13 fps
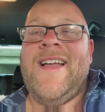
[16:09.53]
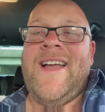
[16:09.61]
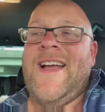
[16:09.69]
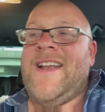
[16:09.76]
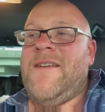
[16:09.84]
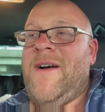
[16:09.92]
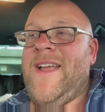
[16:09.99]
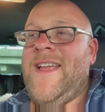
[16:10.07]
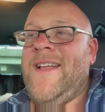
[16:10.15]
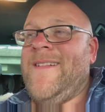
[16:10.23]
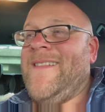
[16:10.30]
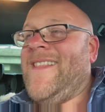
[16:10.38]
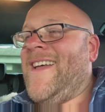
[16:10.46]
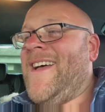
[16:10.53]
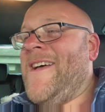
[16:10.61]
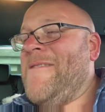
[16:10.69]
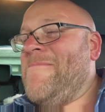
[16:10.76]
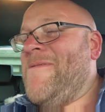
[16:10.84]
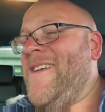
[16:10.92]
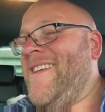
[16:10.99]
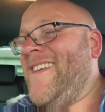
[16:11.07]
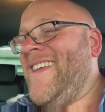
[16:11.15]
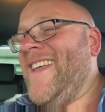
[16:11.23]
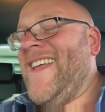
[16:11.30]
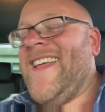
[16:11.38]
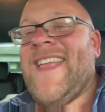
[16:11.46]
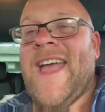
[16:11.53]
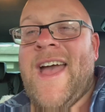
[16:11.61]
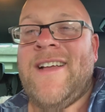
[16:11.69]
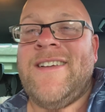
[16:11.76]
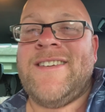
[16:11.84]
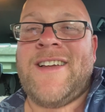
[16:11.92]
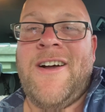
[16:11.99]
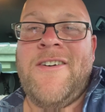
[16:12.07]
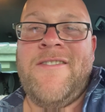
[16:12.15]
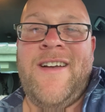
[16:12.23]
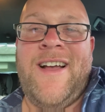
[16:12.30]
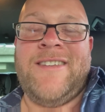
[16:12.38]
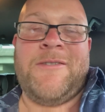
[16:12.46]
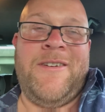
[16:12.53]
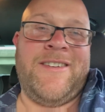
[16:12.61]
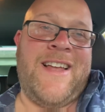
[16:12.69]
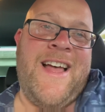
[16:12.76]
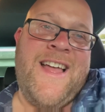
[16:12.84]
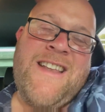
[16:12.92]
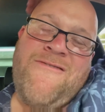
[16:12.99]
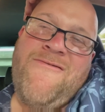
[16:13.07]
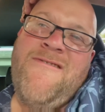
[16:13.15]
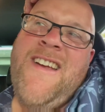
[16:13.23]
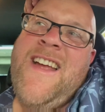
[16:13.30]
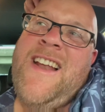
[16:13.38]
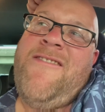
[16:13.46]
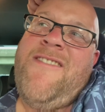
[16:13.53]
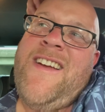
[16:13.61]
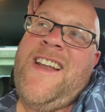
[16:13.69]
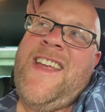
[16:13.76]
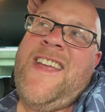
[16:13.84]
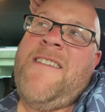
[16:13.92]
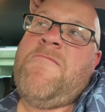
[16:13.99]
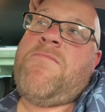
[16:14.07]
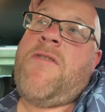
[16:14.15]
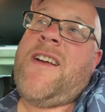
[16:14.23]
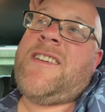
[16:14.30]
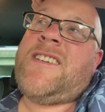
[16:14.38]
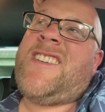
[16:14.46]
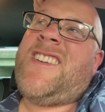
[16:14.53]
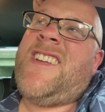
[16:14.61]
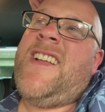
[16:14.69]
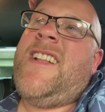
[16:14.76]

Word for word: Anyway, yeah. So as we were saying, really, really impressed.